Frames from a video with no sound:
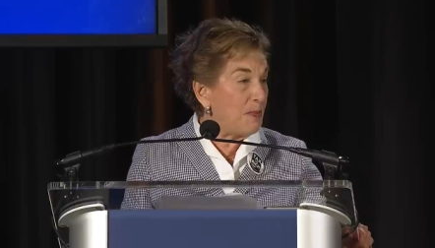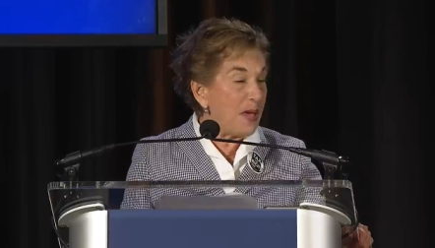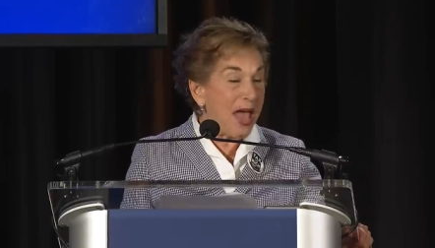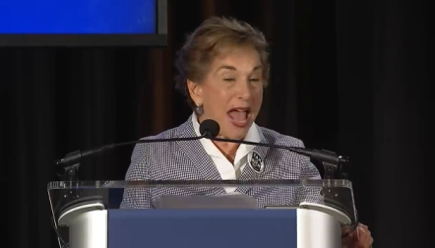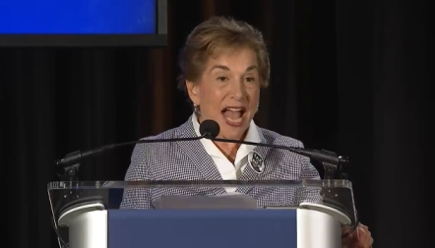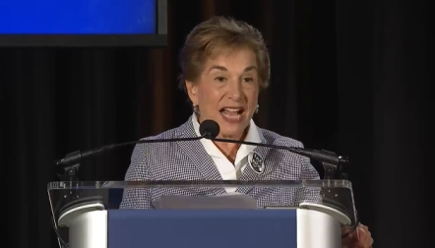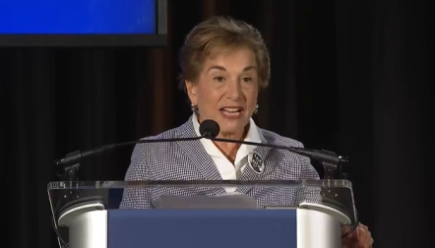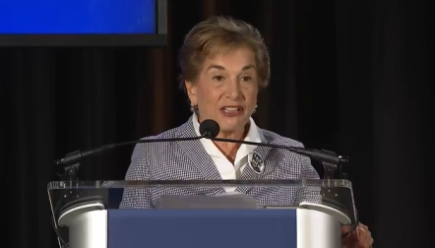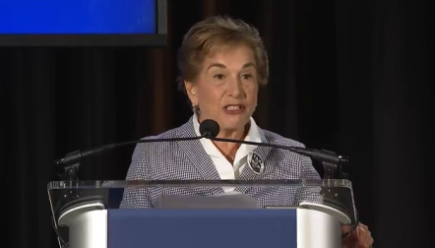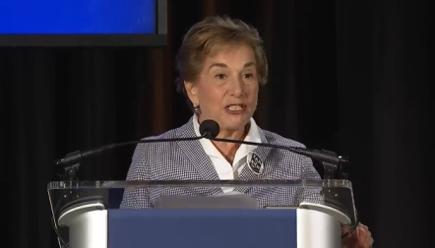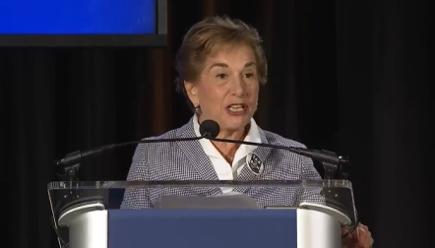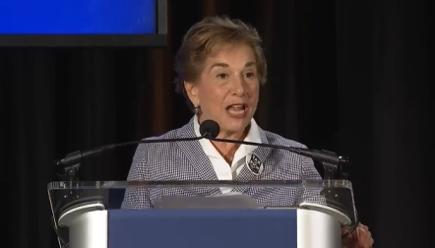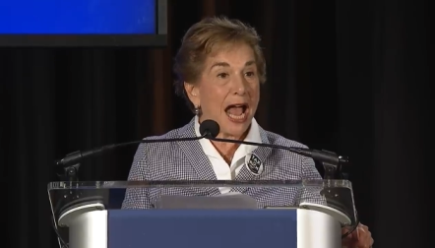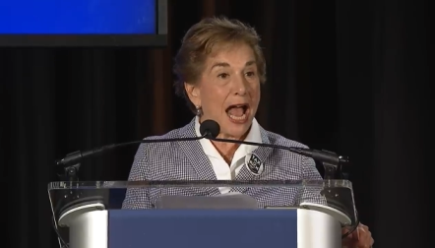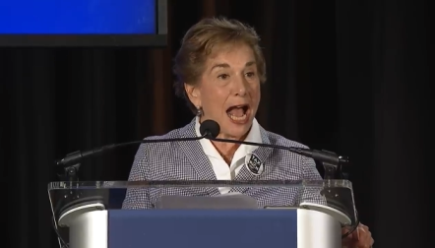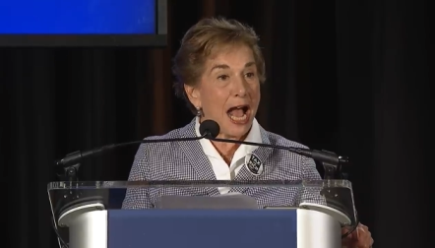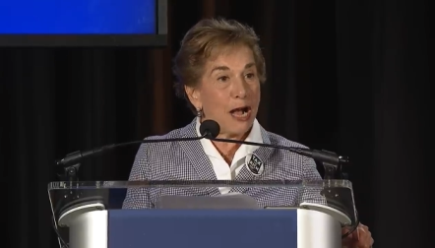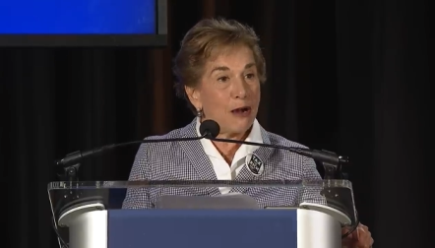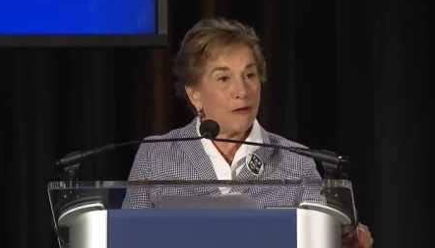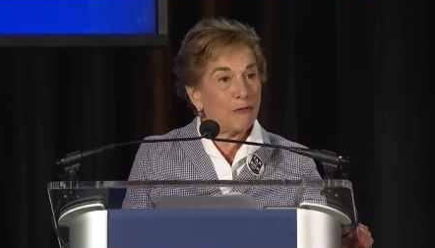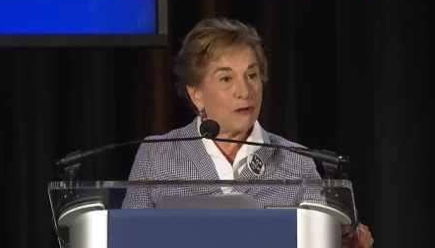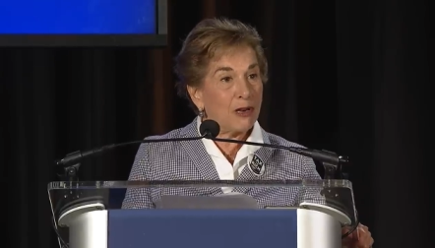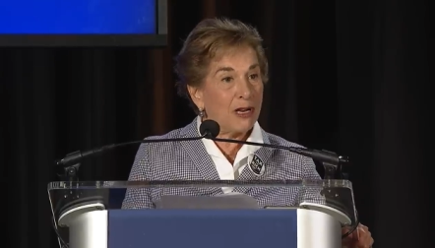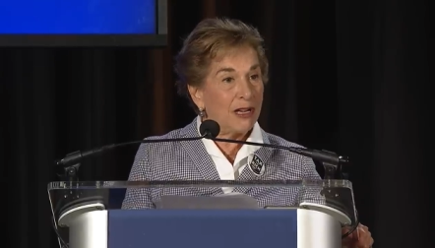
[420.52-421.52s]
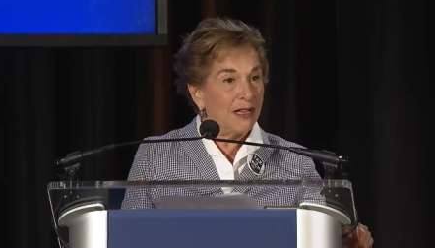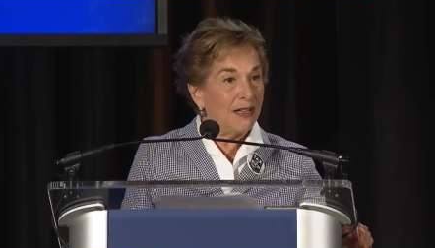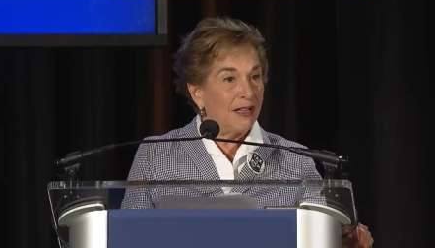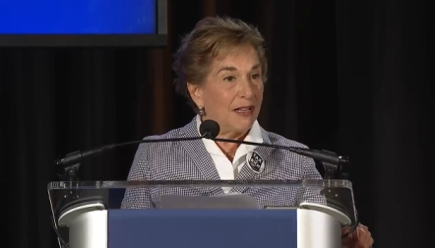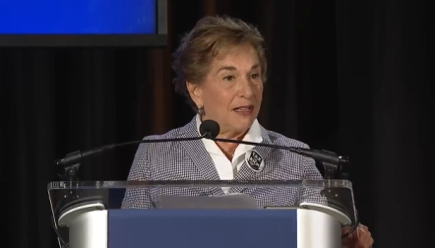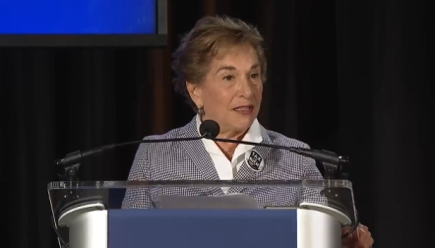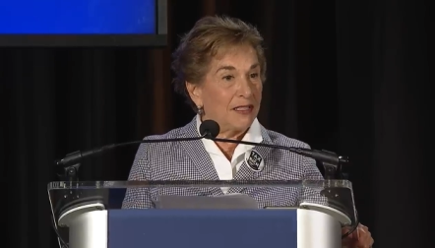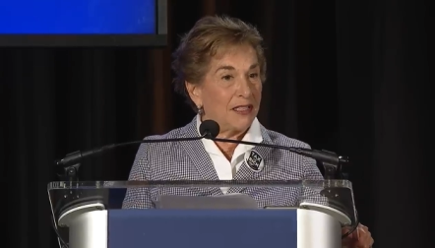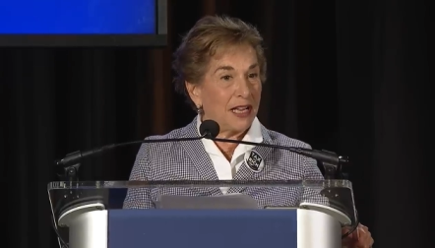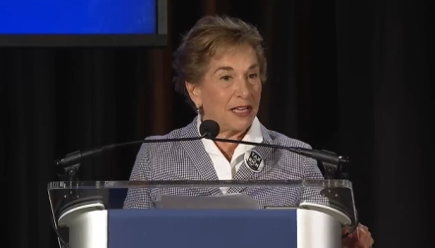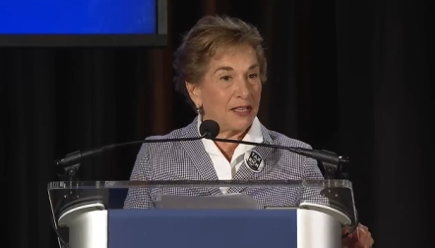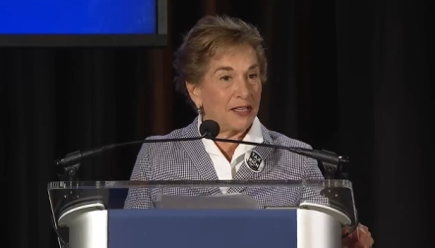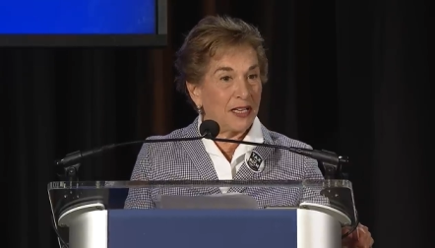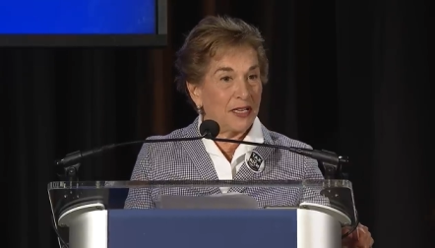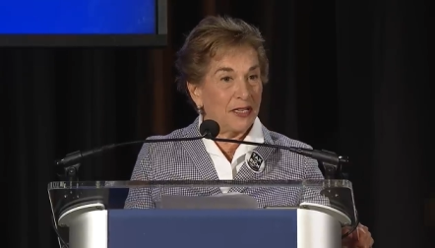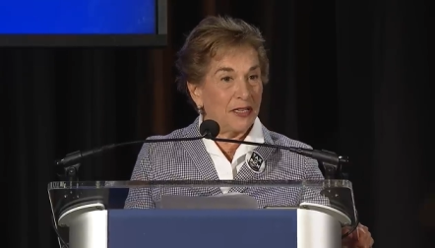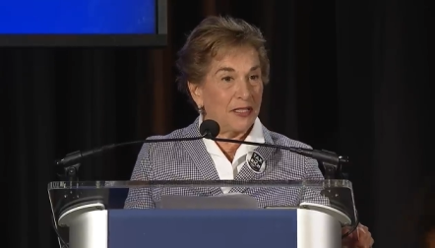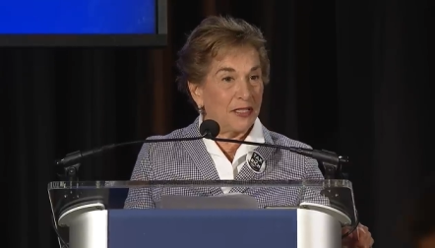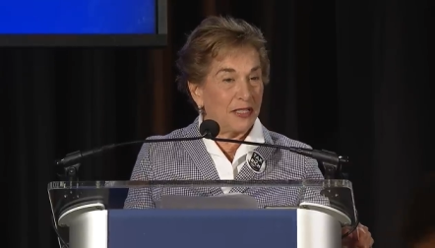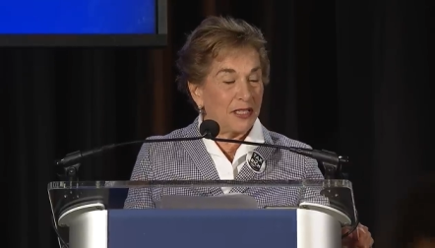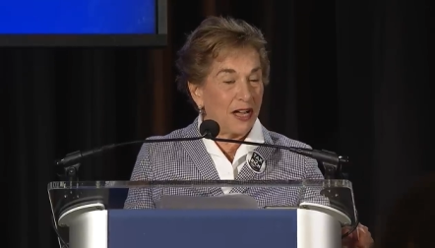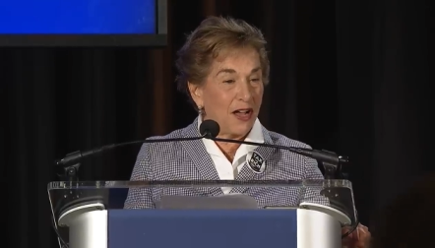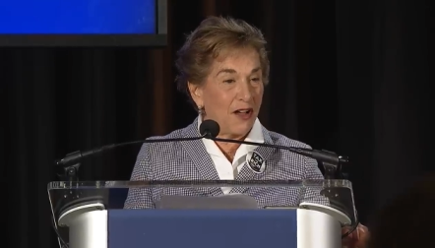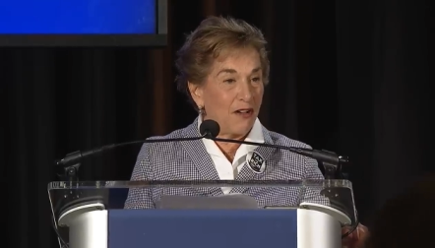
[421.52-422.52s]
back down, doesn't
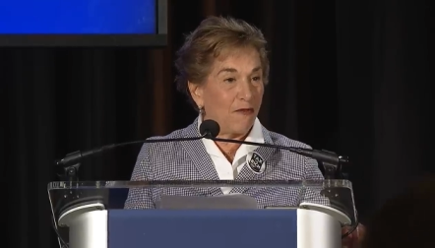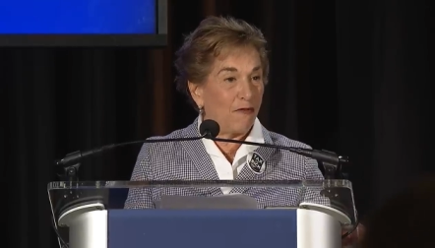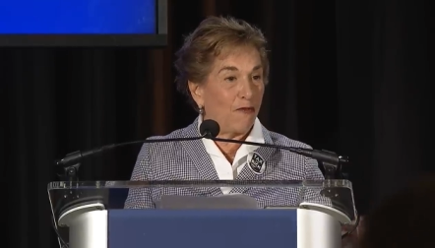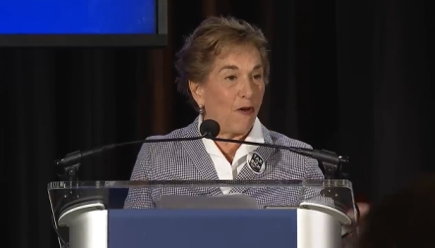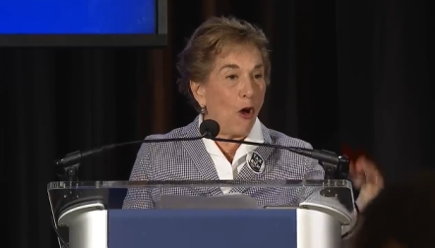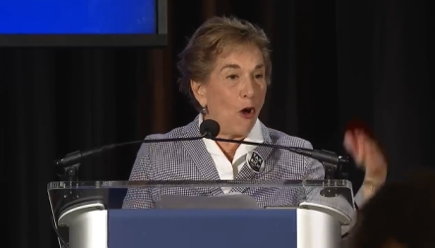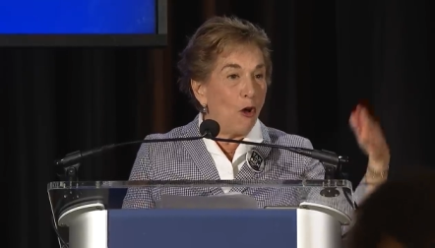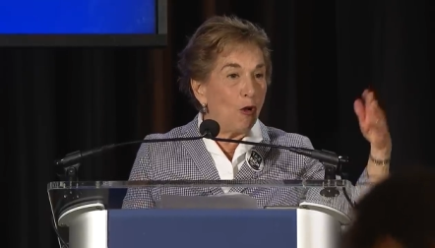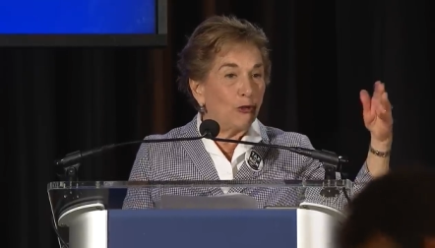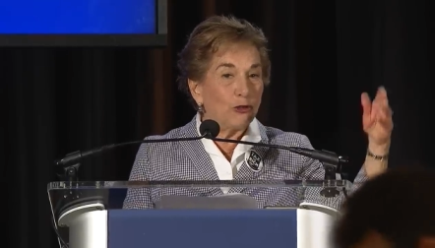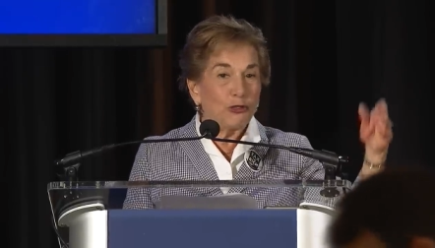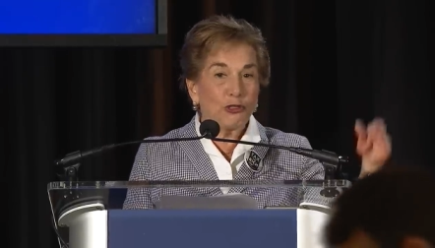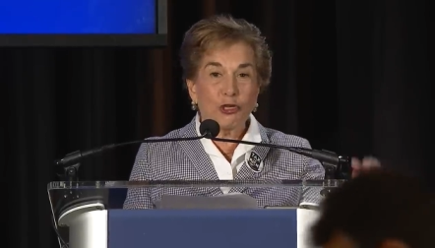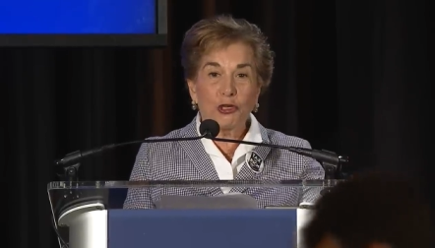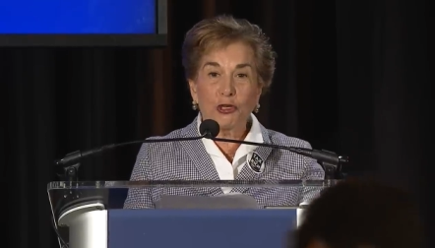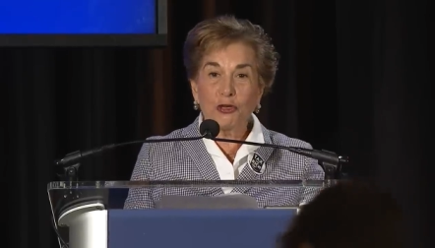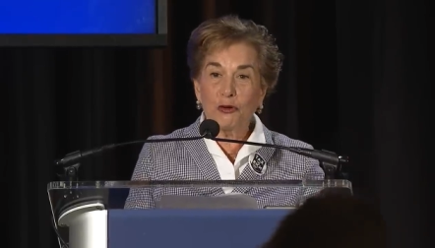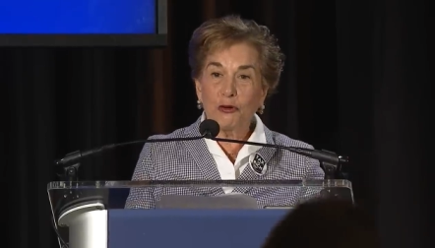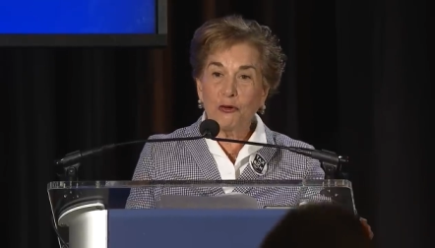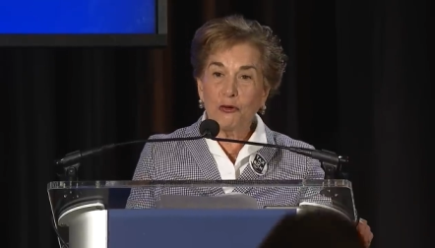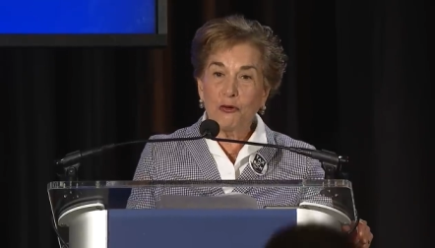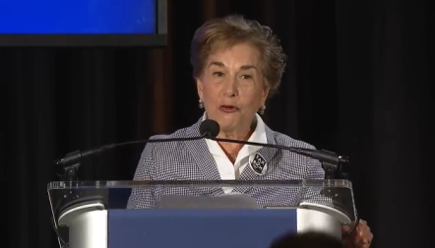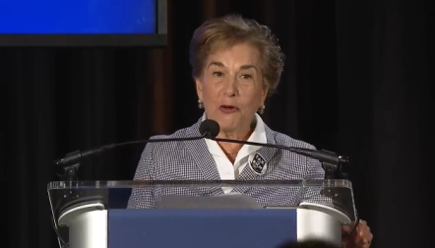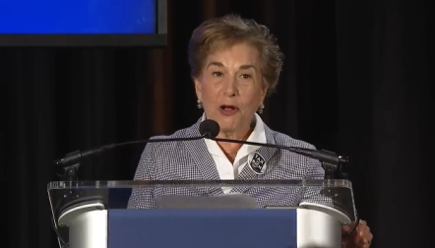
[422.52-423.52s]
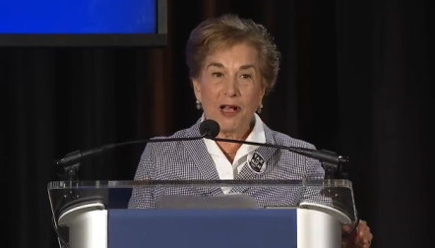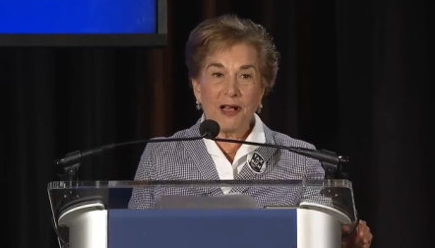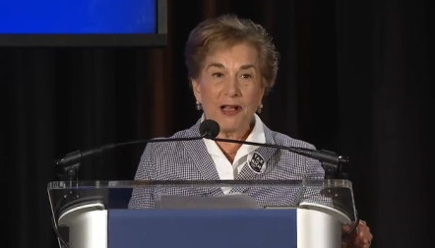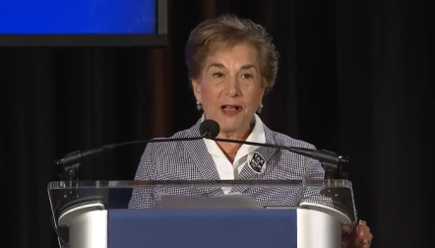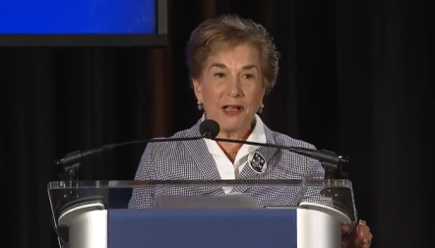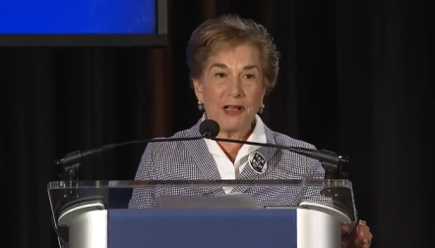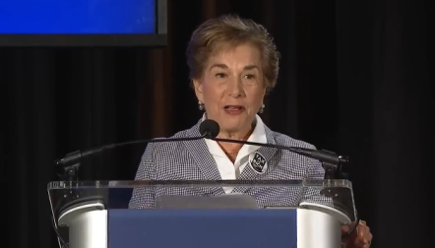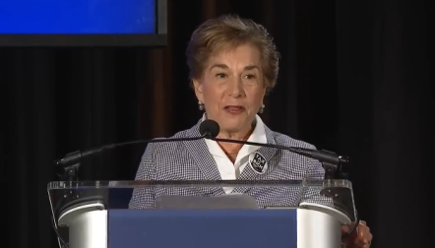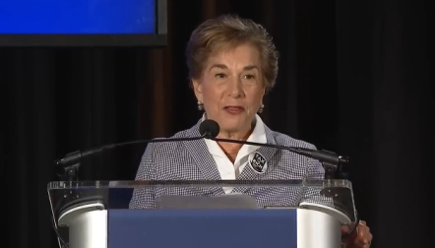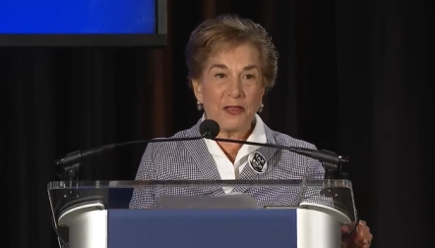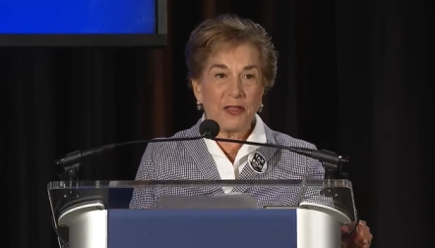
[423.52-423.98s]
uh, fold to uh,